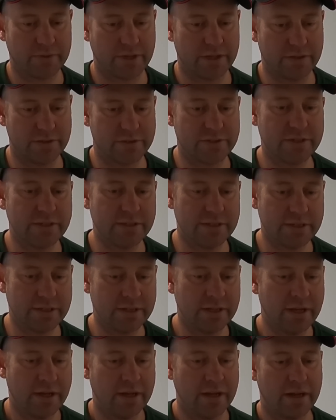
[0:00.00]
in
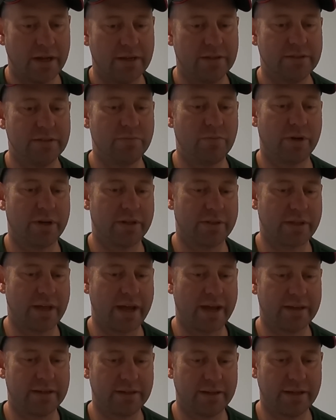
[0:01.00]
Sydney, and did one at
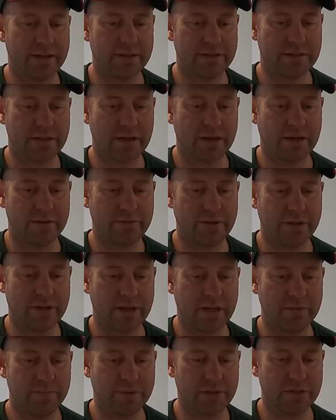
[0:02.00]
the Adelaide Caravan
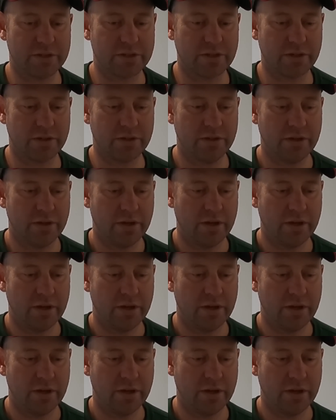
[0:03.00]
Camping Show.